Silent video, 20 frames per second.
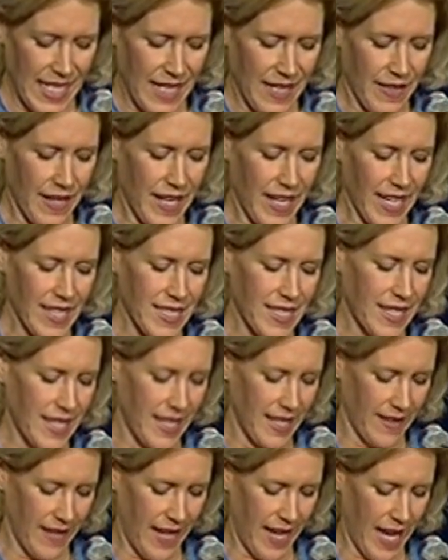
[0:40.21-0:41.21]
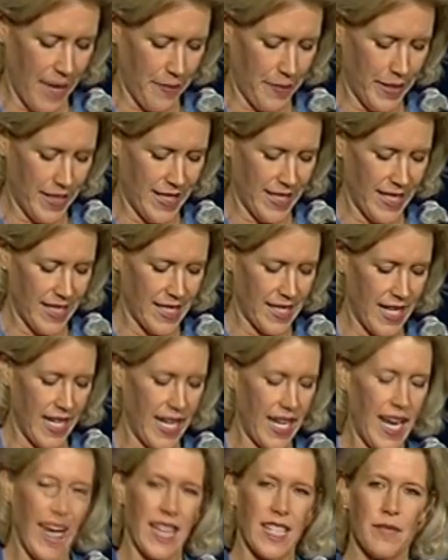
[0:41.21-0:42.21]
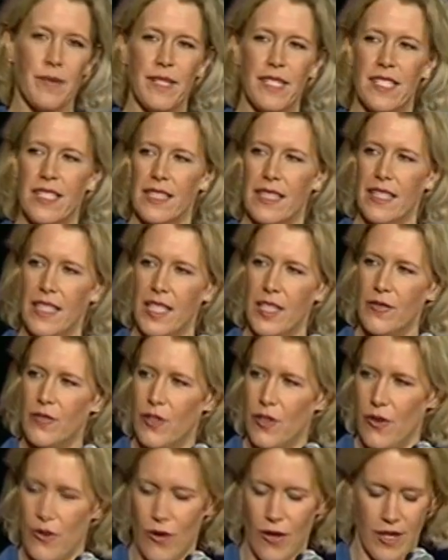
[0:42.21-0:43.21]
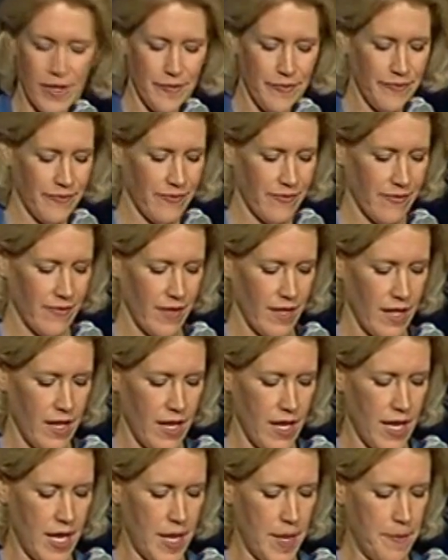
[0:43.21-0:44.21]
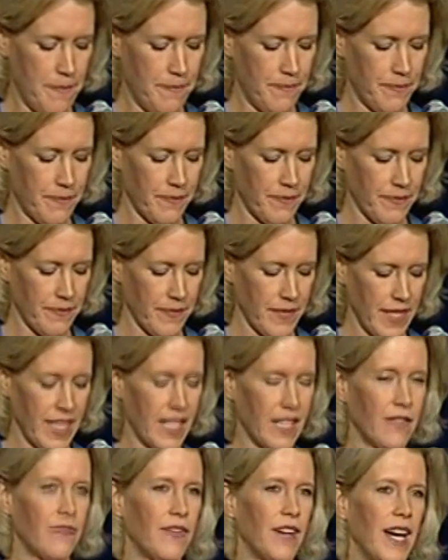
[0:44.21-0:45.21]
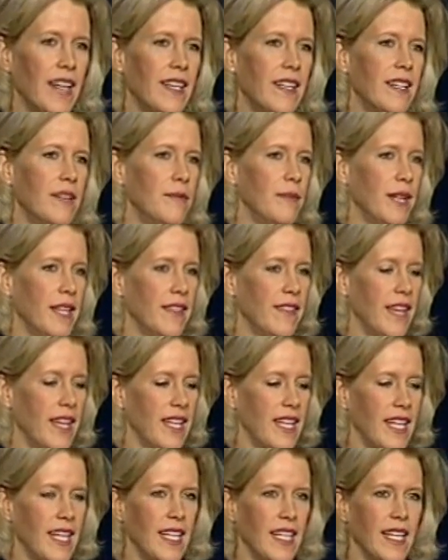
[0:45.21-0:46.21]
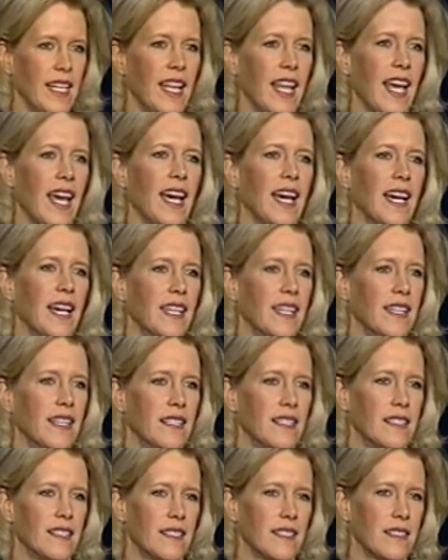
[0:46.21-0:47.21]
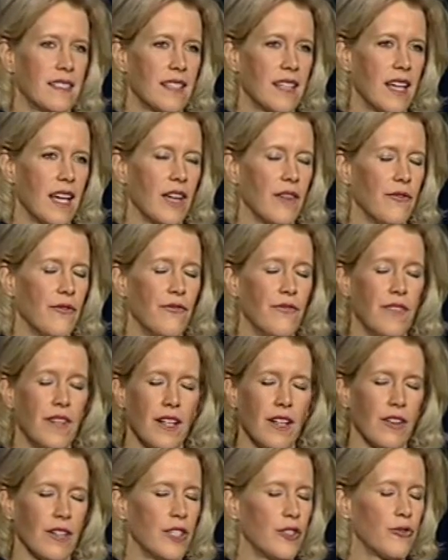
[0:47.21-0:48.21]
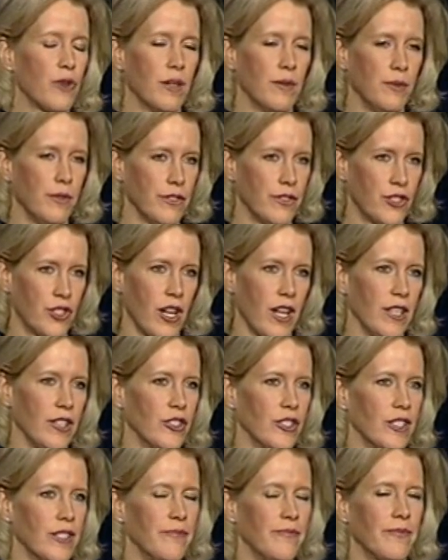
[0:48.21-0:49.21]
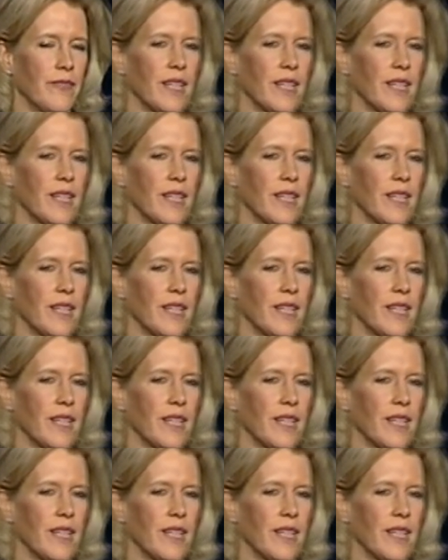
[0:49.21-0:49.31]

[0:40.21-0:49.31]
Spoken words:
The next thing that happened is that he asked me to leave New York. He confided in me that he had had a very troubled childhood.